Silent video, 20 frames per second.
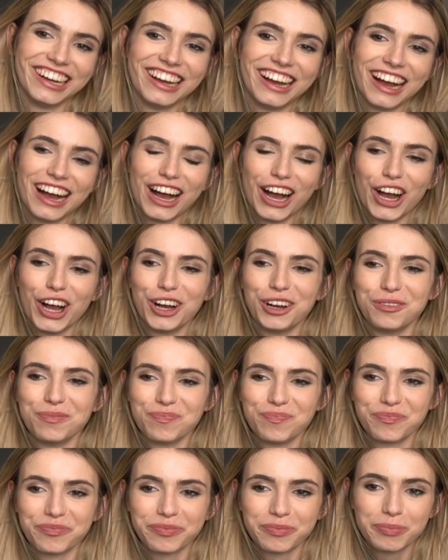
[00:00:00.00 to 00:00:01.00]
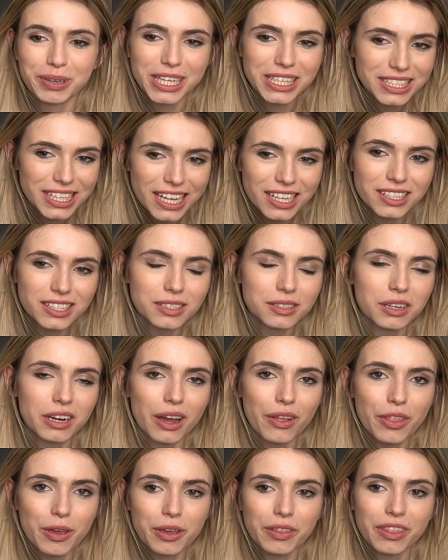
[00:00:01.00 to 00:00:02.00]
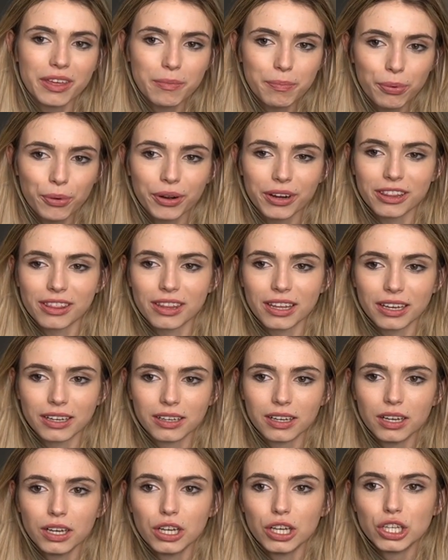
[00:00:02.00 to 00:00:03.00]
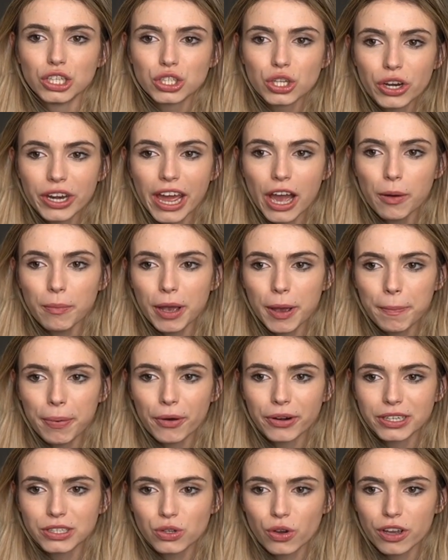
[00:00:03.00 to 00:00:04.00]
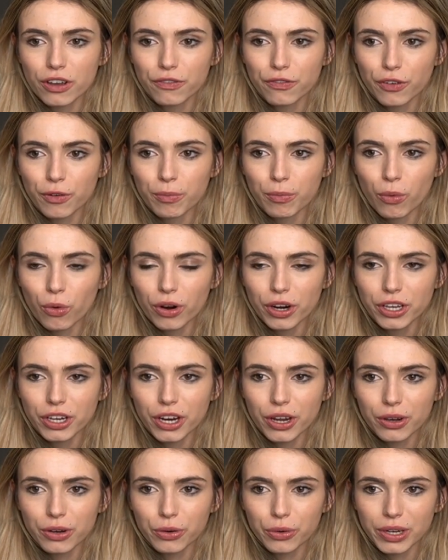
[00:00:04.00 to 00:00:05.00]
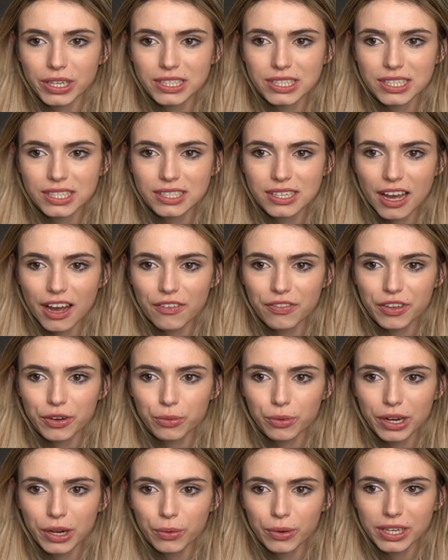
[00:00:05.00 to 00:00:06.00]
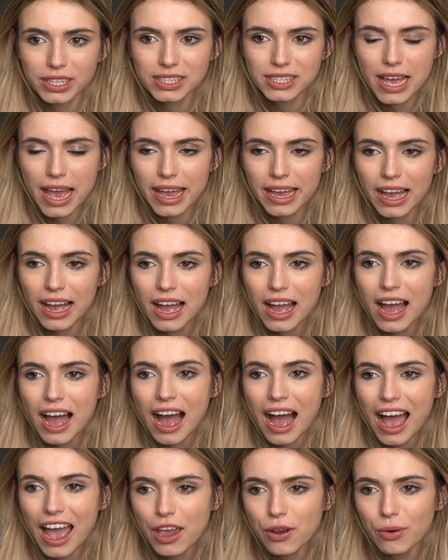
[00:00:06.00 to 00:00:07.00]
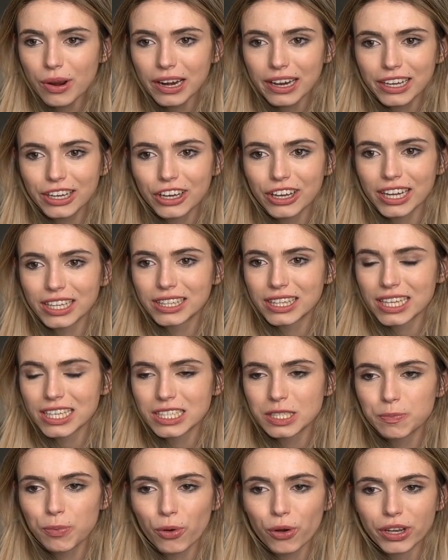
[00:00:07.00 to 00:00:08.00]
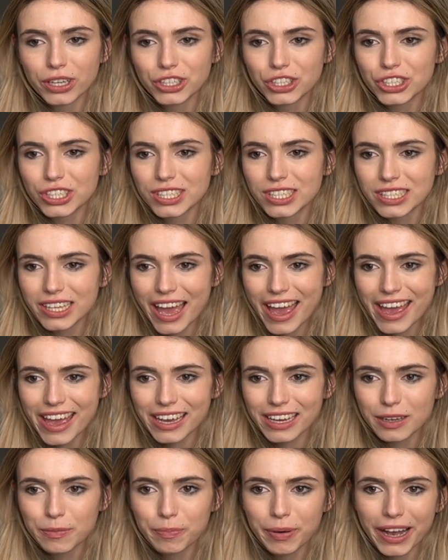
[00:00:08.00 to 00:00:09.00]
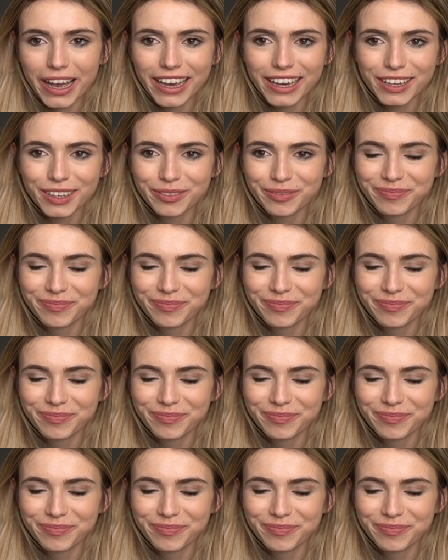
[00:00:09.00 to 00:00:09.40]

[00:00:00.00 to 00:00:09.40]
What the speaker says: Because that's, the important thing. So now my opponent is going for more, crazy stuff. They really want to take. I really could at this point just take, but